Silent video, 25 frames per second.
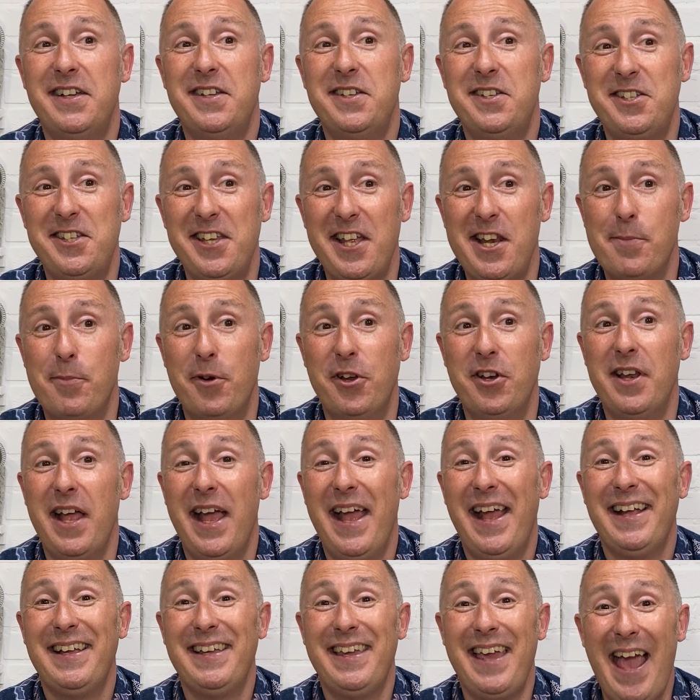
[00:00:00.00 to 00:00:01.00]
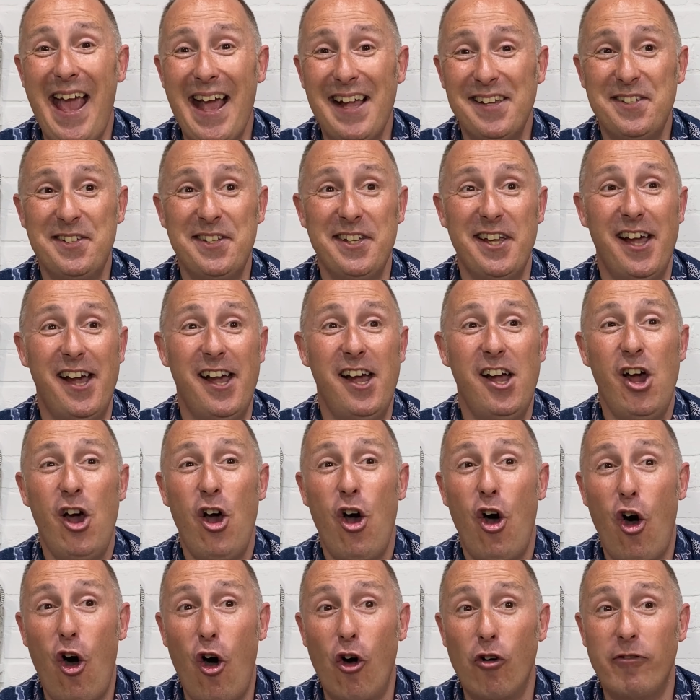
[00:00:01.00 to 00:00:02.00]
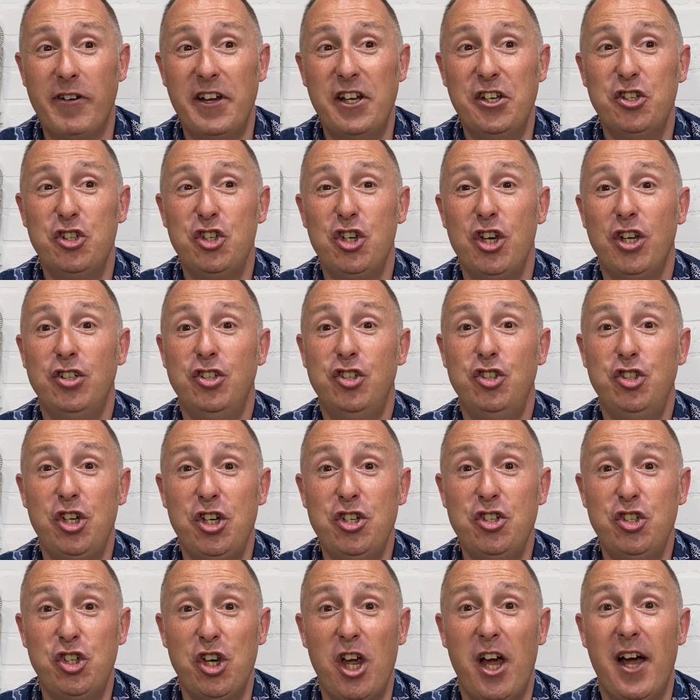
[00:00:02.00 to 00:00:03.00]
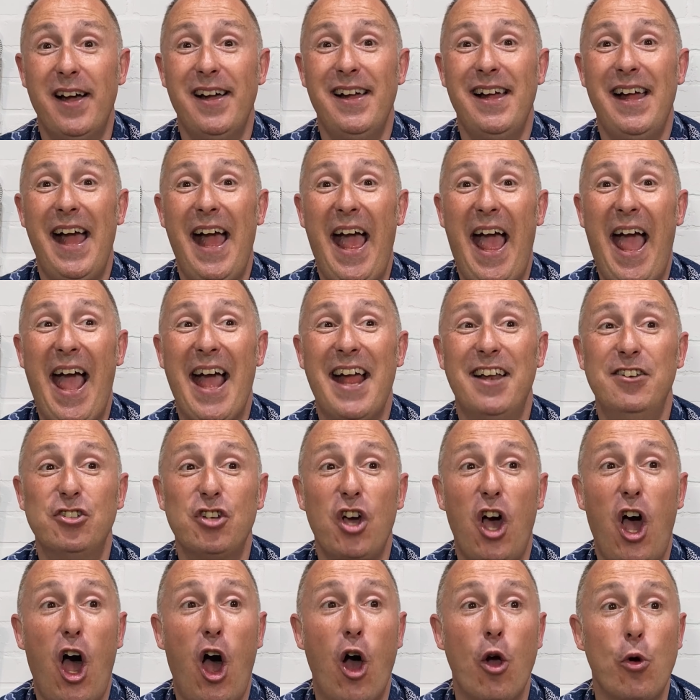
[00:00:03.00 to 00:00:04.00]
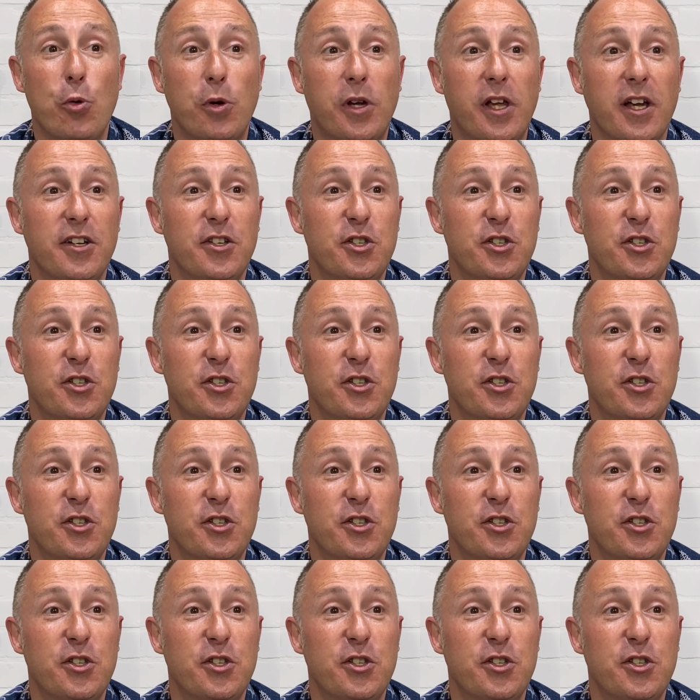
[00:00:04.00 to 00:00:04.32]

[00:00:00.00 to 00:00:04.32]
cinnamon, cassia, orange, ginger, and oak.